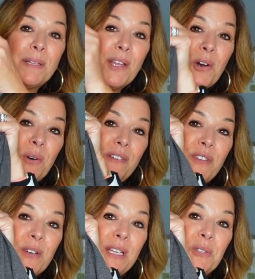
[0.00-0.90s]
below if
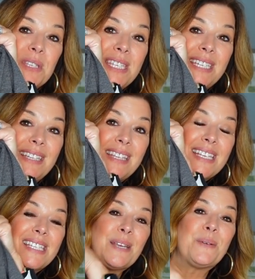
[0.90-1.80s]
you're interested in
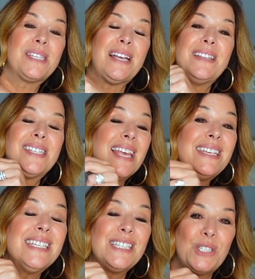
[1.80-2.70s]
this. I will
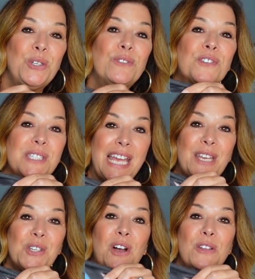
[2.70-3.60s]
send it to you for
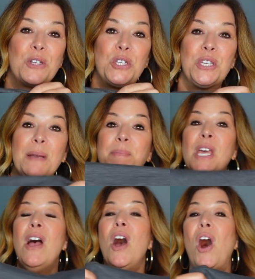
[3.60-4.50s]
ten dollars shipped.
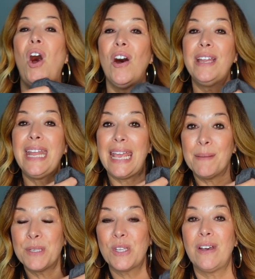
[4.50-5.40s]
On
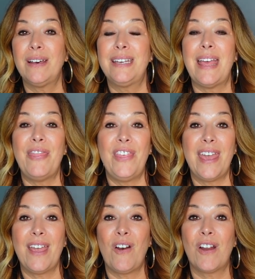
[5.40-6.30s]
Amazon,
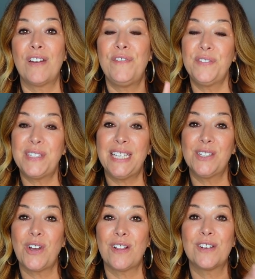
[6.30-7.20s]
they are fifteen
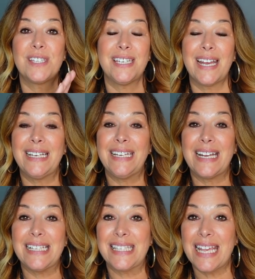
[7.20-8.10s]

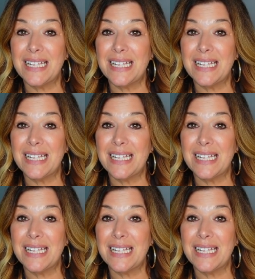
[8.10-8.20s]
ninety-nine.